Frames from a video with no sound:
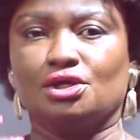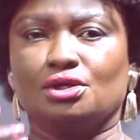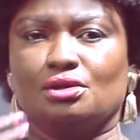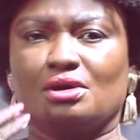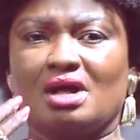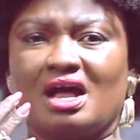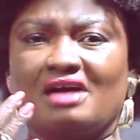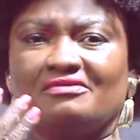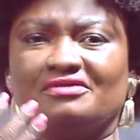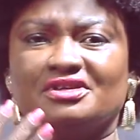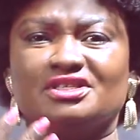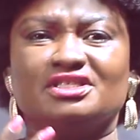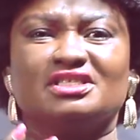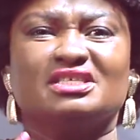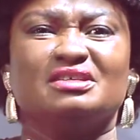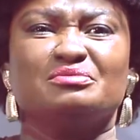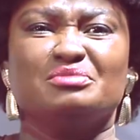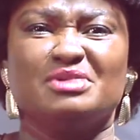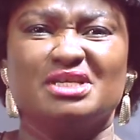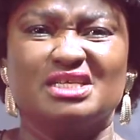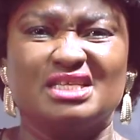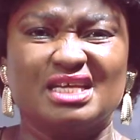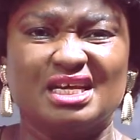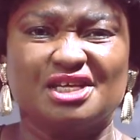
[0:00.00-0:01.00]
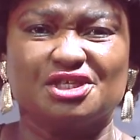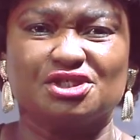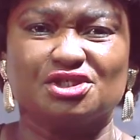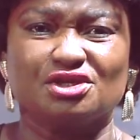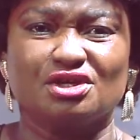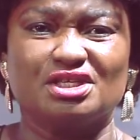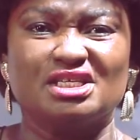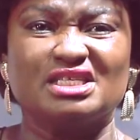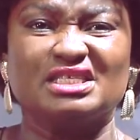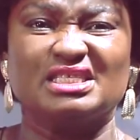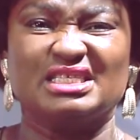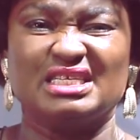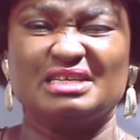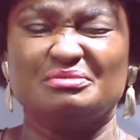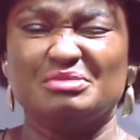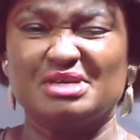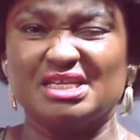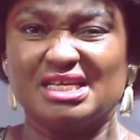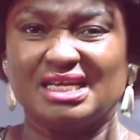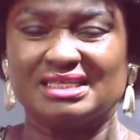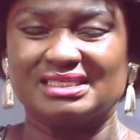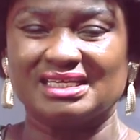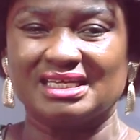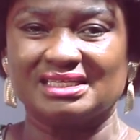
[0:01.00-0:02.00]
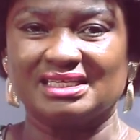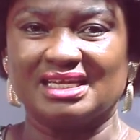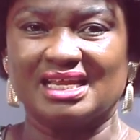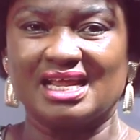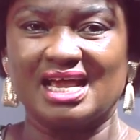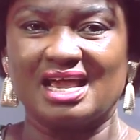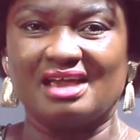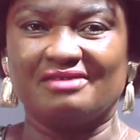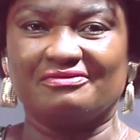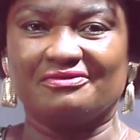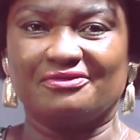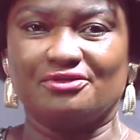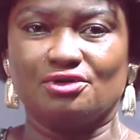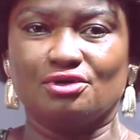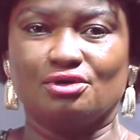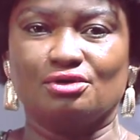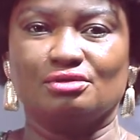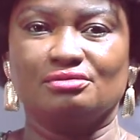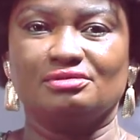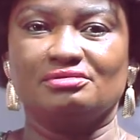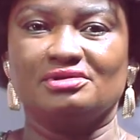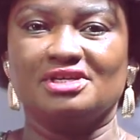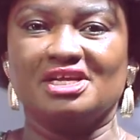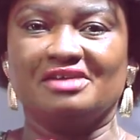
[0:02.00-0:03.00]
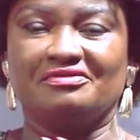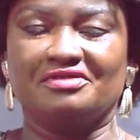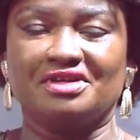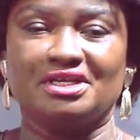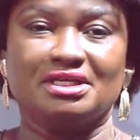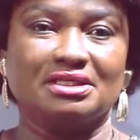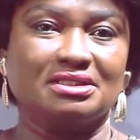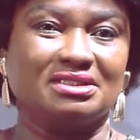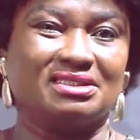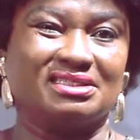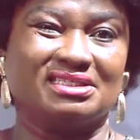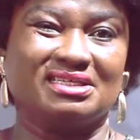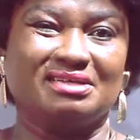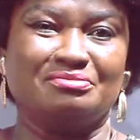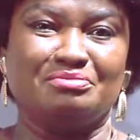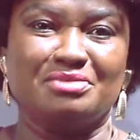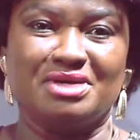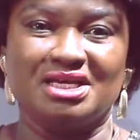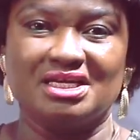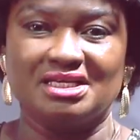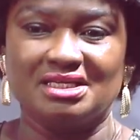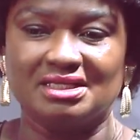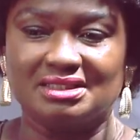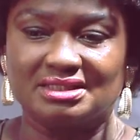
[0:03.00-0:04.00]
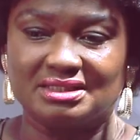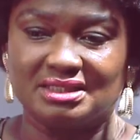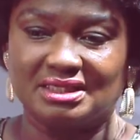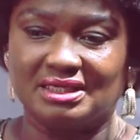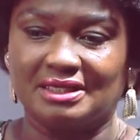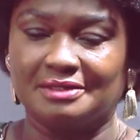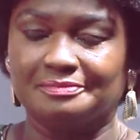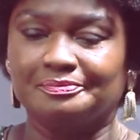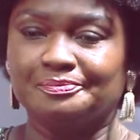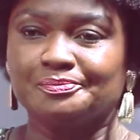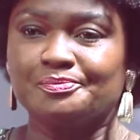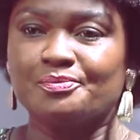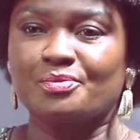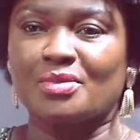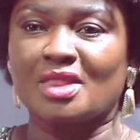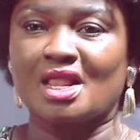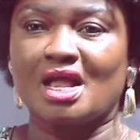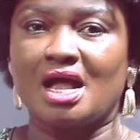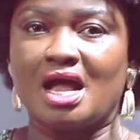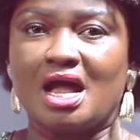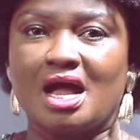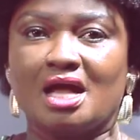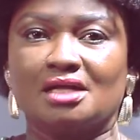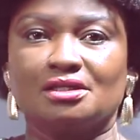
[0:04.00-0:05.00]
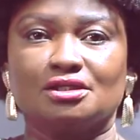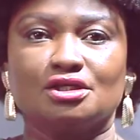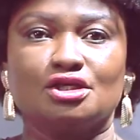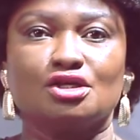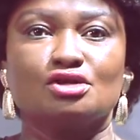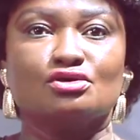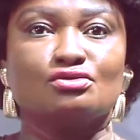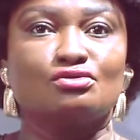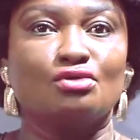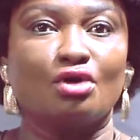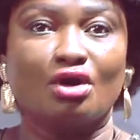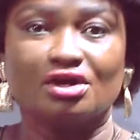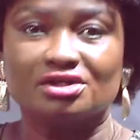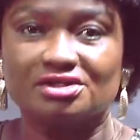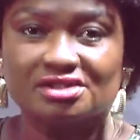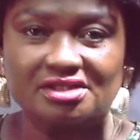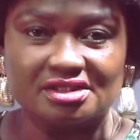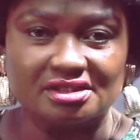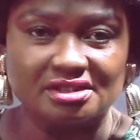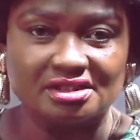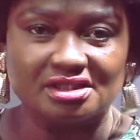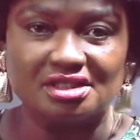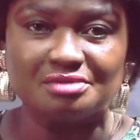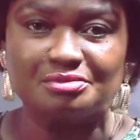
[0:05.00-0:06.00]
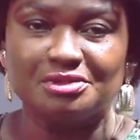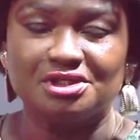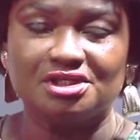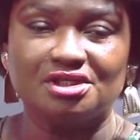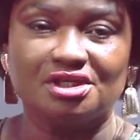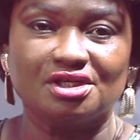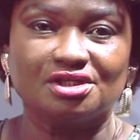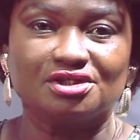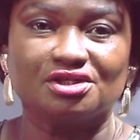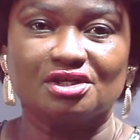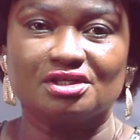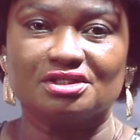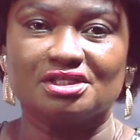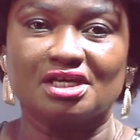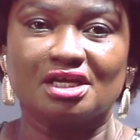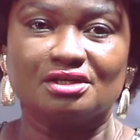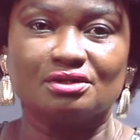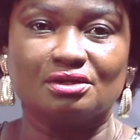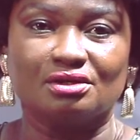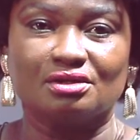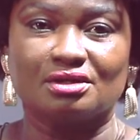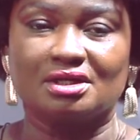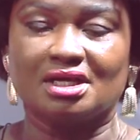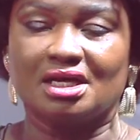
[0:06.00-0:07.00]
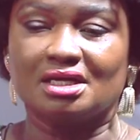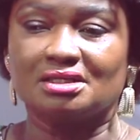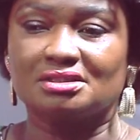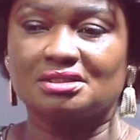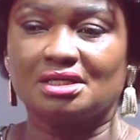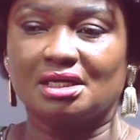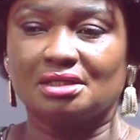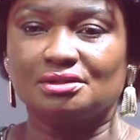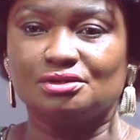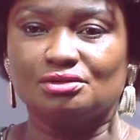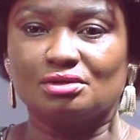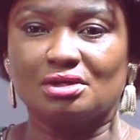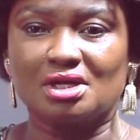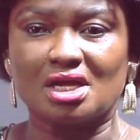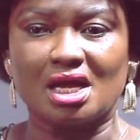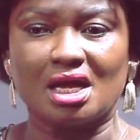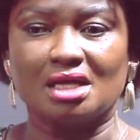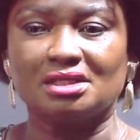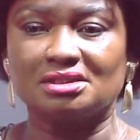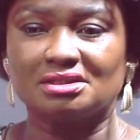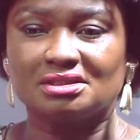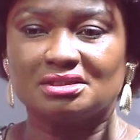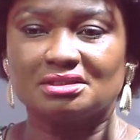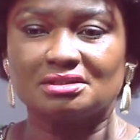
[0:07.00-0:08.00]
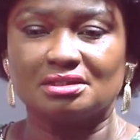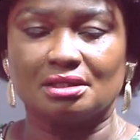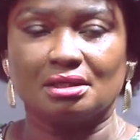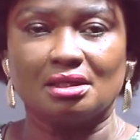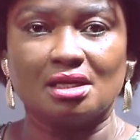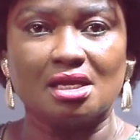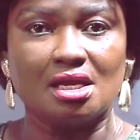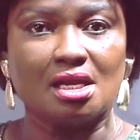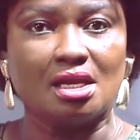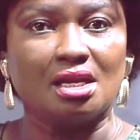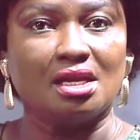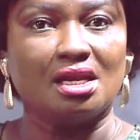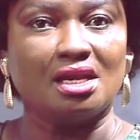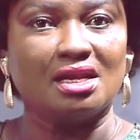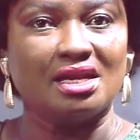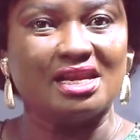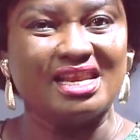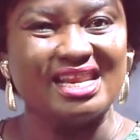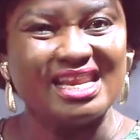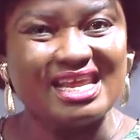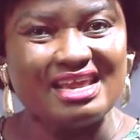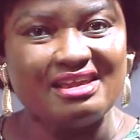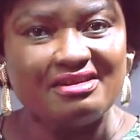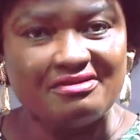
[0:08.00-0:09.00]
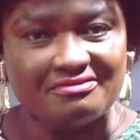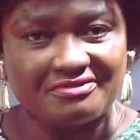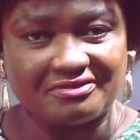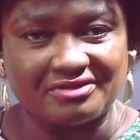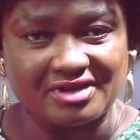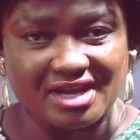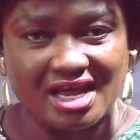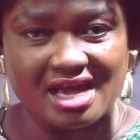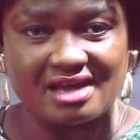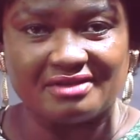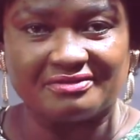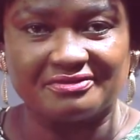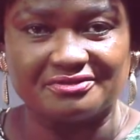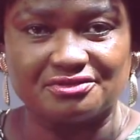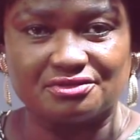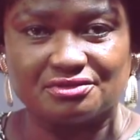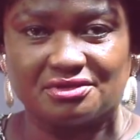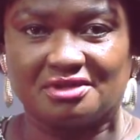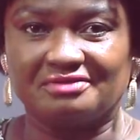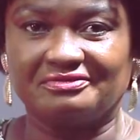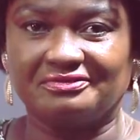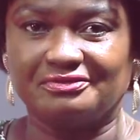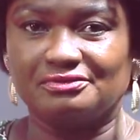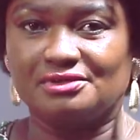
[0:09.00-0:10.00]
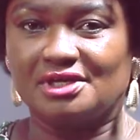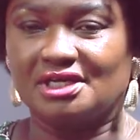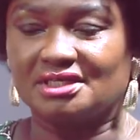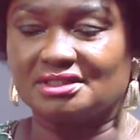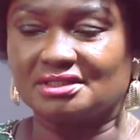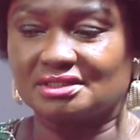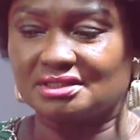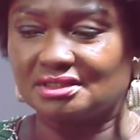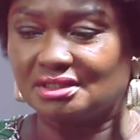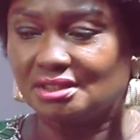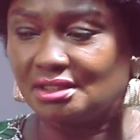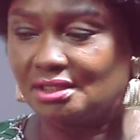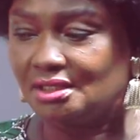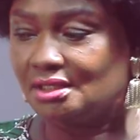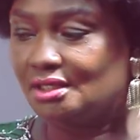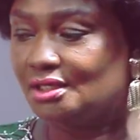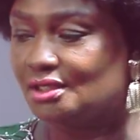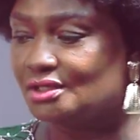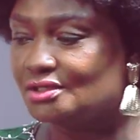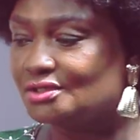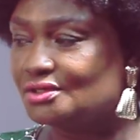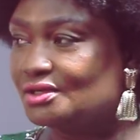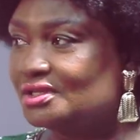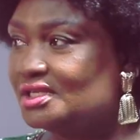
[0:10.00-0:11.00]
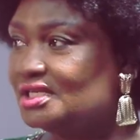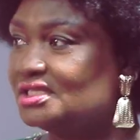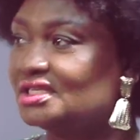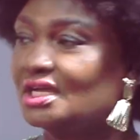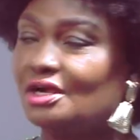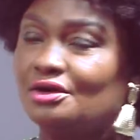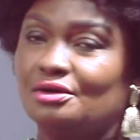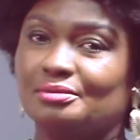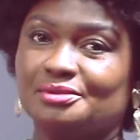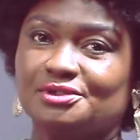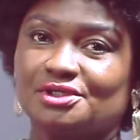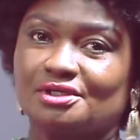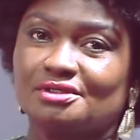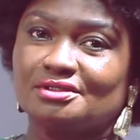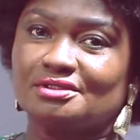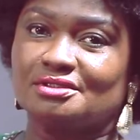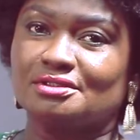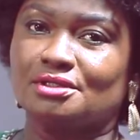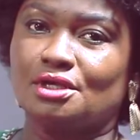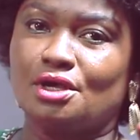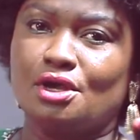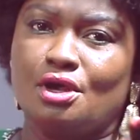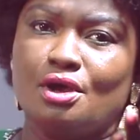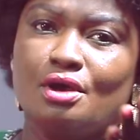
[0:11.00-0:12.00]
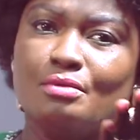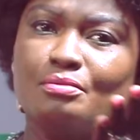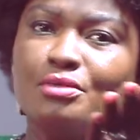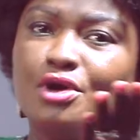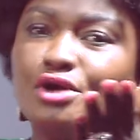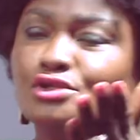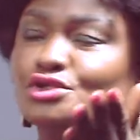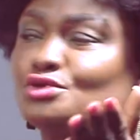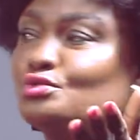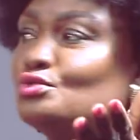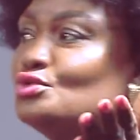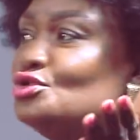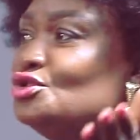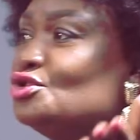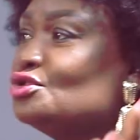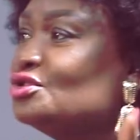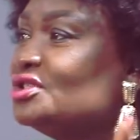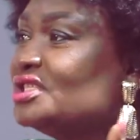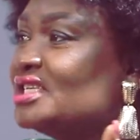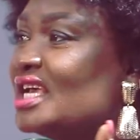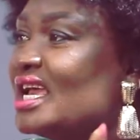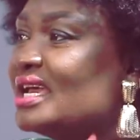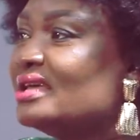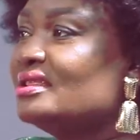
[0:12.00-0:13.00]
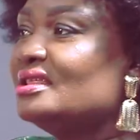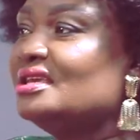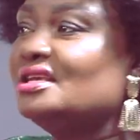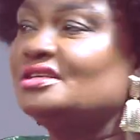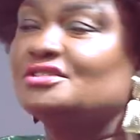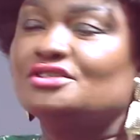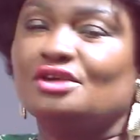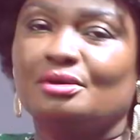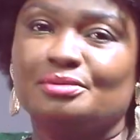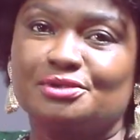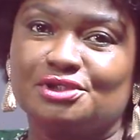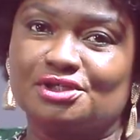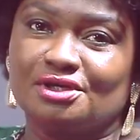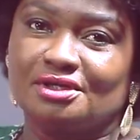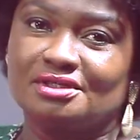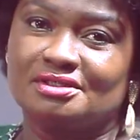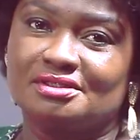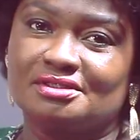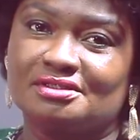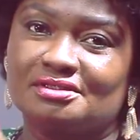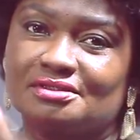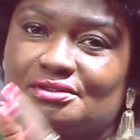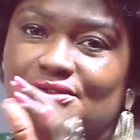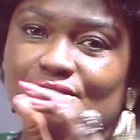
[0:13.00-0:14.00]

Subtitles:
You have intimidation, intimidated life. You're living in timidity and gross intimidations and all that. And you can't live life to the fullest. So these are options. But would you take these options